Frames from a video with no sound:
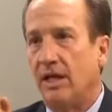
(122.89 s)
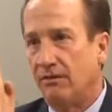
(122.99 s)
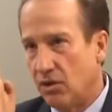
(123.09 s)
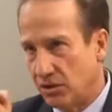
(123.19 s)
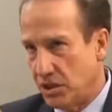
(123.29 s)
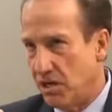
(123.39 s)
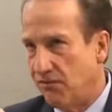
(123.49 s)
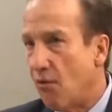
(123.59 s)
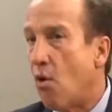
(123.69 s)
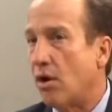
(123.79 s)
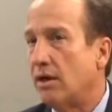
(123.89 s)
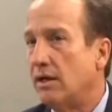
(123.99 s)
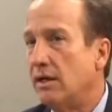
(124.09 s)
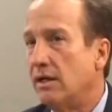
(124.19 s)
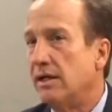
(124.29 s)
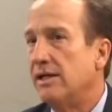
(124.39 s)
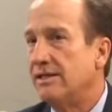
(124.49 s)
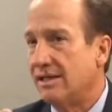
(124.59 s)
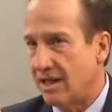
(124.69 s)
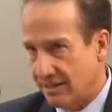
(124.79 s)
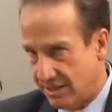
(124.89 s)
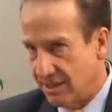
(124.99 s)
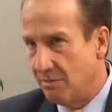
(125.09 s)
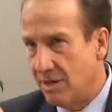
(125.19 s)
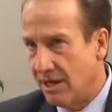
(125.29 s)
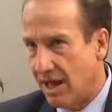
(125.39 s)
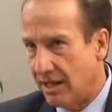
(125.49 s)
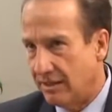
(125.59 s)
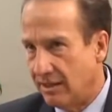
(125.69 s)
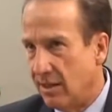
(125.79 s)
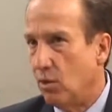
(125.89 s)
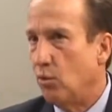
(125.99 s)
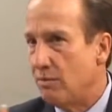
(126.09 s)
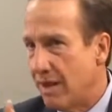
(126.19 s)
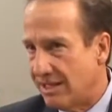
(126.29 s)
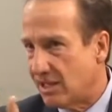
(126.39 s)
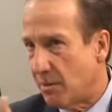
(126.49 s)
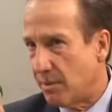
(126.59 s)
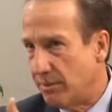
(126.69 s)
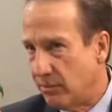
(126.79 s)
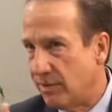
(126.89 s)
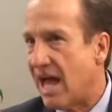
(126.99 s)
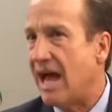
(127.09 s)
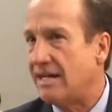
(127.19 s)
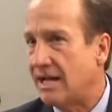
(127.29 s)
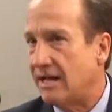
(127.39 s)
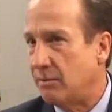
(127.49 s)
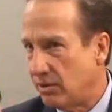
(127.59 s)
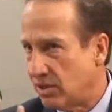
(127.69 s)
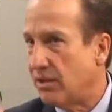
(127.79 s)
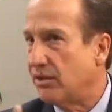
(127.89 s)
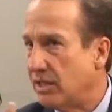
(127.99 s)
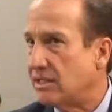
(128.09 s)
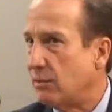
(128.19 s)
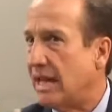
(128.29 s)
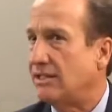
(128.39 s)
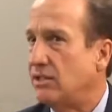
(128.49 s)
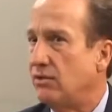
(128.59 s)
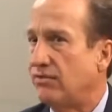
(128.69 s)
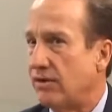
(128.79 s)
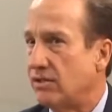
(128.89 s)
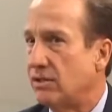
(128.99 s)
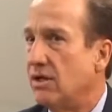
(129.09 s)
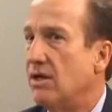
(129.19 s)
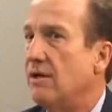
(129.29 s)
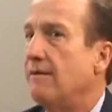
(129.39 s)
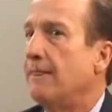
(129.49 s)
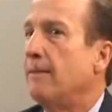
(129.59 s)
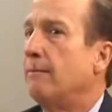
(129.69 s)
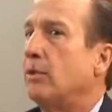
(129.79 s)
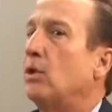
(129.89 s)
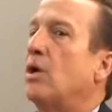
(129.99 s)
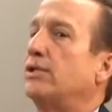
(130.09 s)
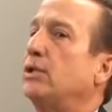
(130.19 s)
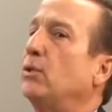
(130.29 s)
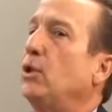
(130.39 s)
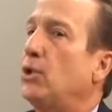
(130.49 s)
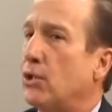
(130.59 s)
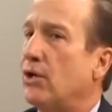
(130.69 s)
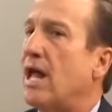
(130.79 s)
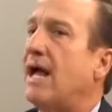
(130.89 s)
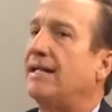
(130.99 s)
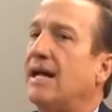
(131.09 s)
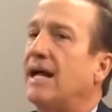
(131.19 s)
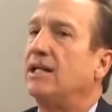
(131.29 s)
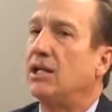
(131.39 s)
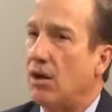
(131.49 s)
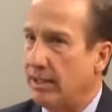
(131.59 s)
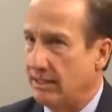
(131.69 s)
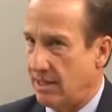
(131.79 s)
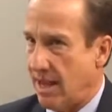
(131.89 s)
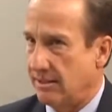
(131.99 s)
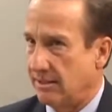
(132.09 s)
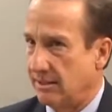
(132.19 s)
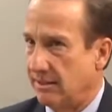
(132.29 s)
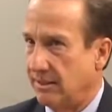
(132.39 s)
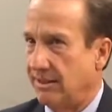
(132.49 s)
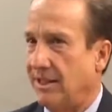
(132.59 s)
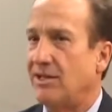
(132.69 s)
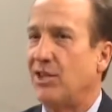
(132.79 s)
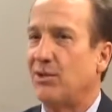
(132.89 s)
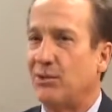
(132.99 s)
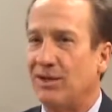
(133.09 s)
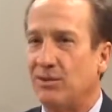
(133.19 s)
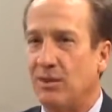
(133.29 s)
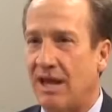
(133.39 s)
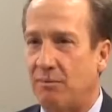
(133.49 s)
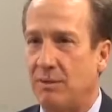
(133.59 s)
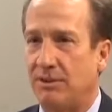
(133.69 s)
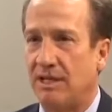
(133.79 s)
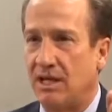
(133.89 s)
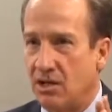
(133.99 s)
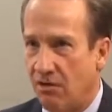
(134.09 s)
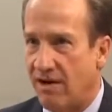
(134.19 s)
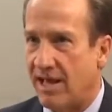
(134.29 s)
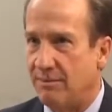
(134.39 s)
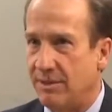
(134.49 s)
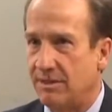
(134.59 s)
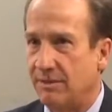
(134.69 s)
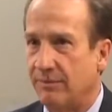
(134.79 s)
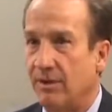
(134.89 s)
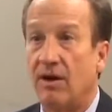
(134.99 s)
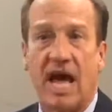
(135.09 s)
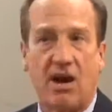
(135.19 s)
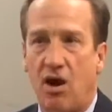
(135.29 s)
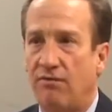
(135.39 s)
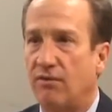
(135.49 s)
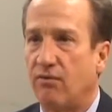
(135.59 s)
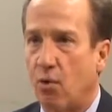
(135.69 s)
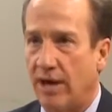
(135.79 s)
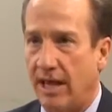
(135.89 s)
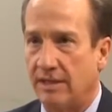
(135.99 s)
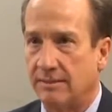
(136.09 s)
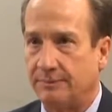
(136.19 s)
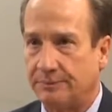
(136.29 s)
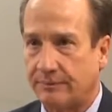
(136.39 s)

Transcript: If your T4 is less than the midline, we may supplement with iodine. But there's other things that we'd like to do first. You could also do a urine iodine loading test. In other words, we have people take no vitamins at all for 4 days.